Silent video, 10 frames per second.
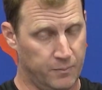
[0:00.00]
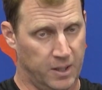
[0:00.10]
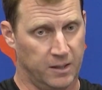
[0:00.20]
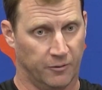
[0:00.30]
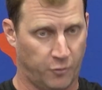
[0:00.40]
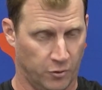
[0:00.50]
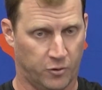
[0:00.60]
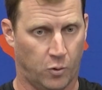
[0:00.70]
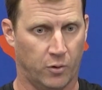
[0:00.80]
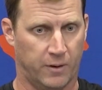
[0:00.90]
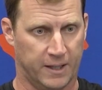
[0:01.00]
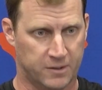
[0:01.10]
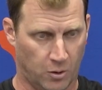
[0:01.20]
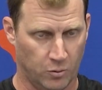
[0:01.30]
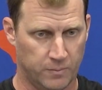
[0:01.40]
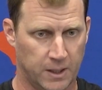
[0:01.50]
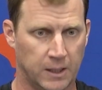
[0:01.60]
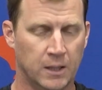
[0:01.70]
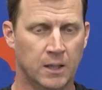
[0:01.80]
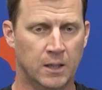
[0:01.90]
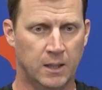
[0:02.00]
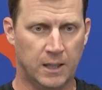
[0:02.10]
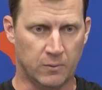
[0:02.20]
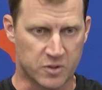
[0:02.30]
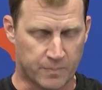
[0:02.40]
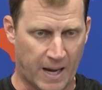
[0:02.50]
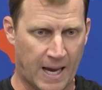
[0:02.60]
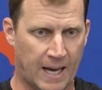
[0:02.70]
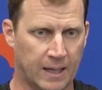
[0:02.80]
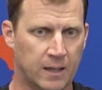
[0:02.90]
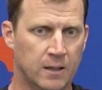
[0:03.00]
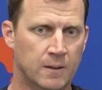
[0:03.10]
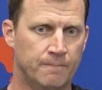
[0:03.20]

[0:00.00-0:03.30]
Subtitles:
but in the fourth quarter they told me he was back.